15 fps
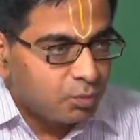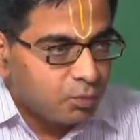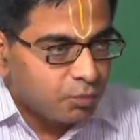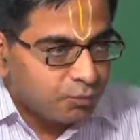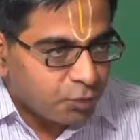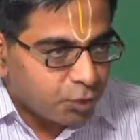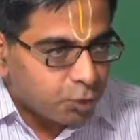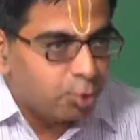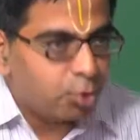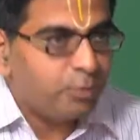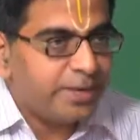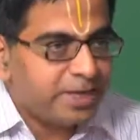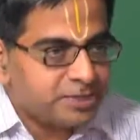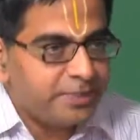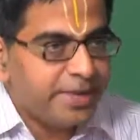for whom
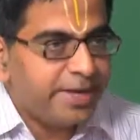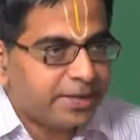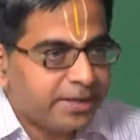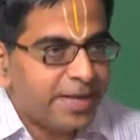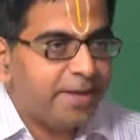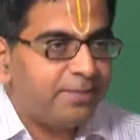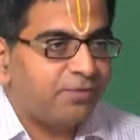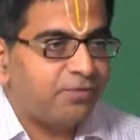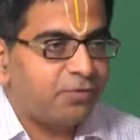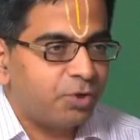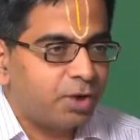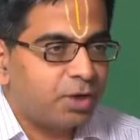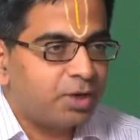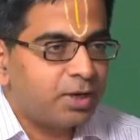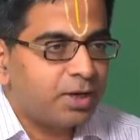it is being claimed
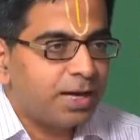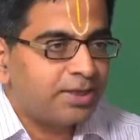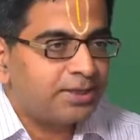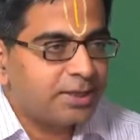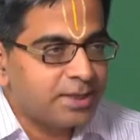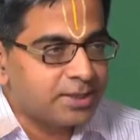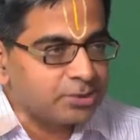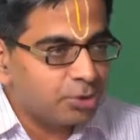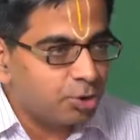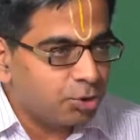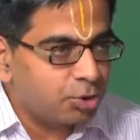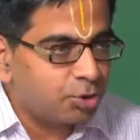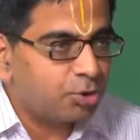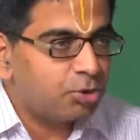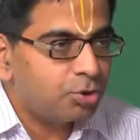for and there is
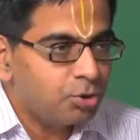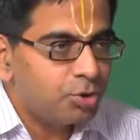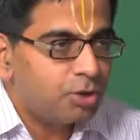no